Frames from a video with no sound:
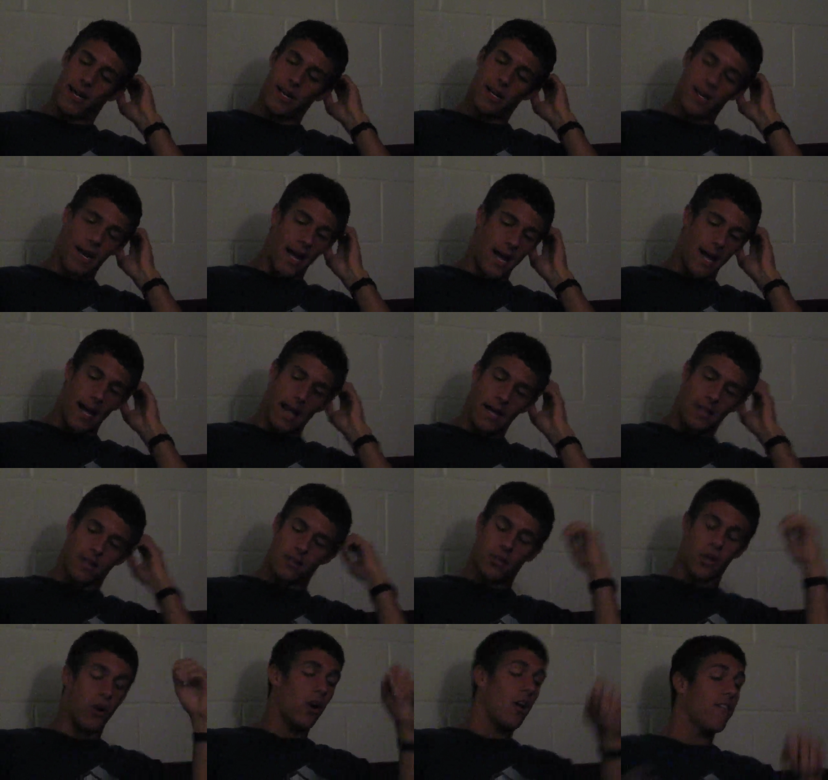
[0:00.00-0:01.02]
and I
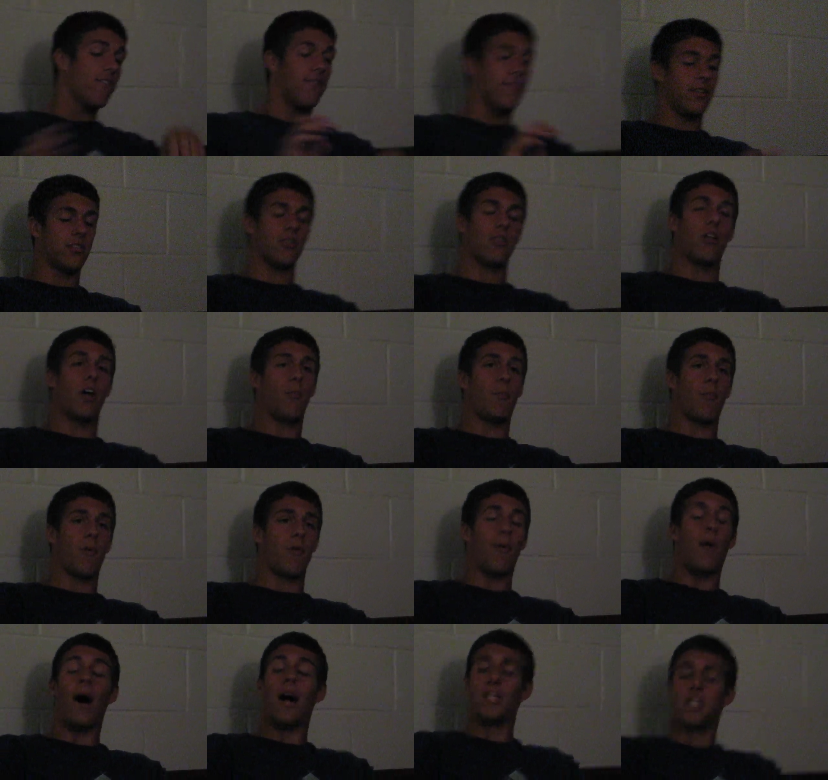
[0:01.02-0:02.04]
turn off this alarm on
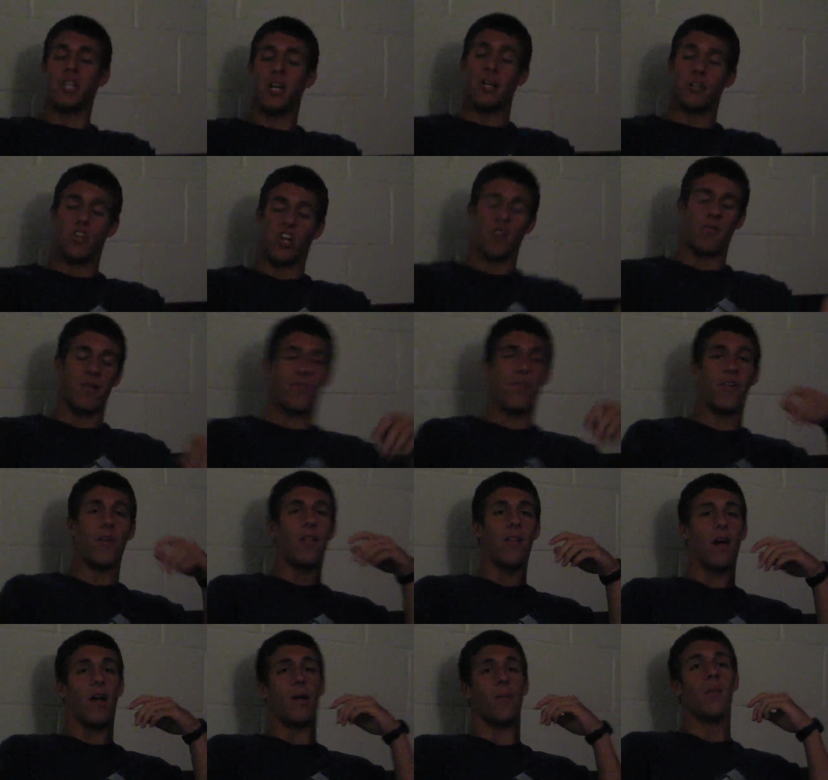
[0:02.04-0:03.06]
my watch and I turn off my phone
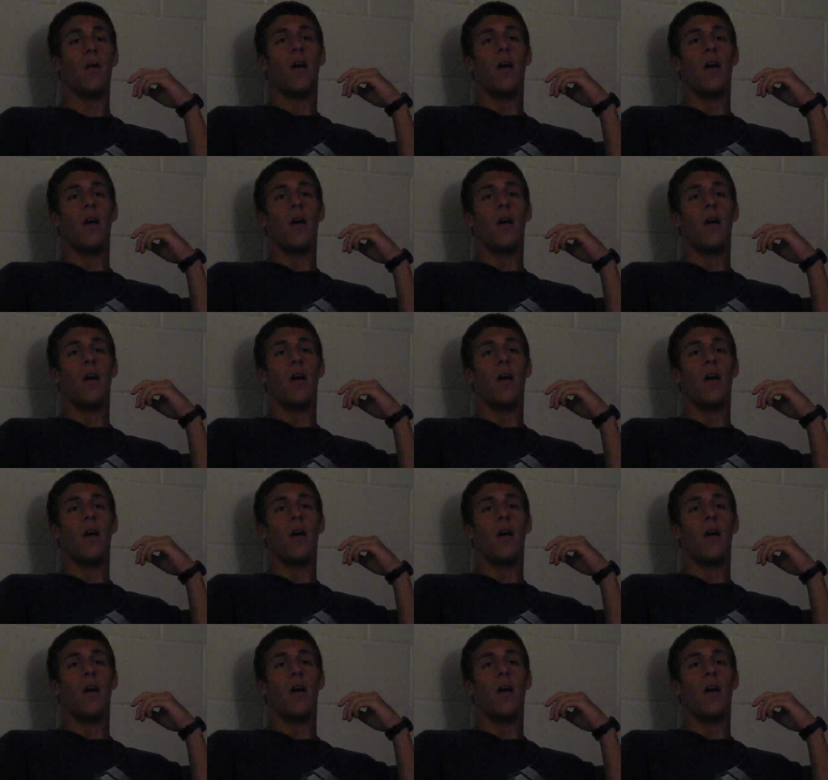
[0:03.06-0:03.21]
alarm.